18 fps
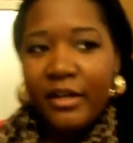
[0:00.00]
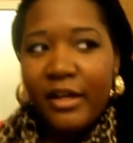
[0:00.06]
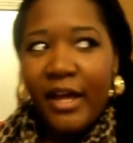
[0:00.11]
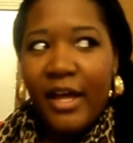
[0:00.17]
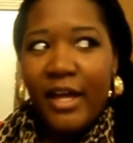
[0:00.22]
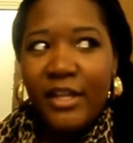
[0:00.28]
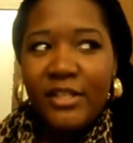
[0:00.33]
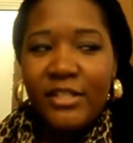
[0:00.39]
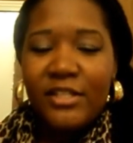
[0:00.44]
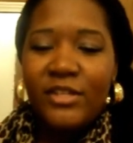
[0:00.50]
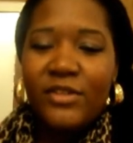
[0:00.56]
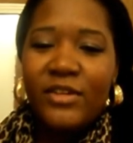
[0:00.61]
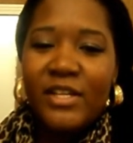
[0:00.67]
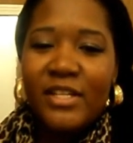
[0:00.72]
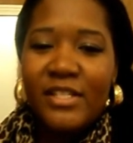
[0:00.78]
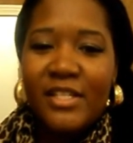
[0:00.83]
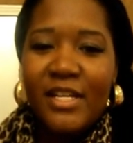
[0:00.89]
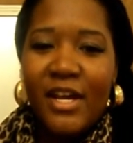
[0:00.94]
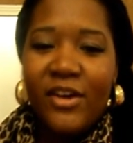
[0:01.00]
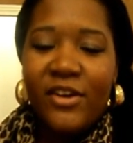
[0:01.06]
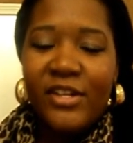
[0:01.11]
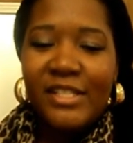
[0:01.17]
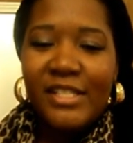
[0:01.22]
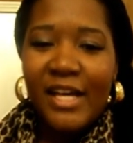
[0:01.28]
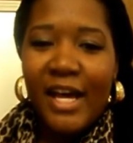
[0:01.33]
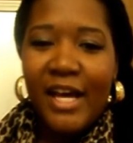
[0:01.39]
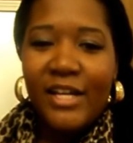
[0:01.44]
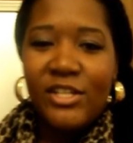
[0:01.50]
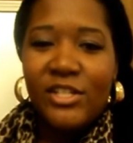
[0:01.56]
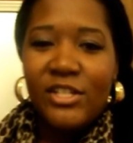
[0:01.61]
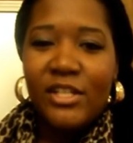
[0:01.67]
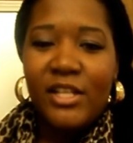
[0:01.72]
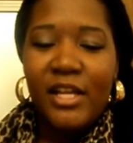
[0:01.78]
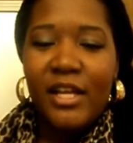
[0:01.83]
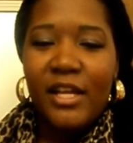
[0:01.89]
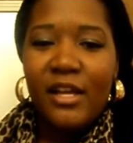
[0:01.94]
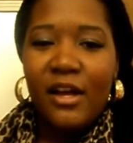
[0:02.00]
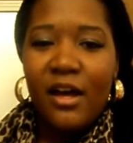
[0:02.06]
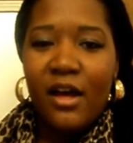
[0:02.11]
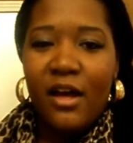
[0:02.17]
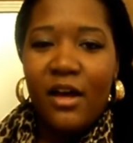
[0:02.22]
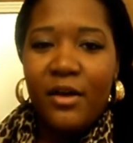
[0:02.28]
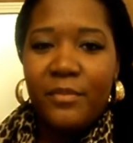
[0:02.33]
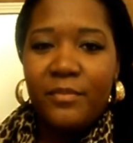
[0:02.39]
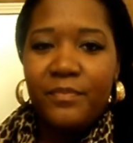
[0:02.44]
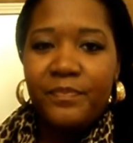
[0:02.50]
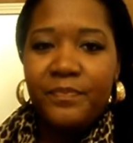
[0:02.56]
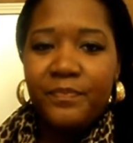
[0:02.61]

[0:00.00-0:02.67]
As you can tell, it's actually um,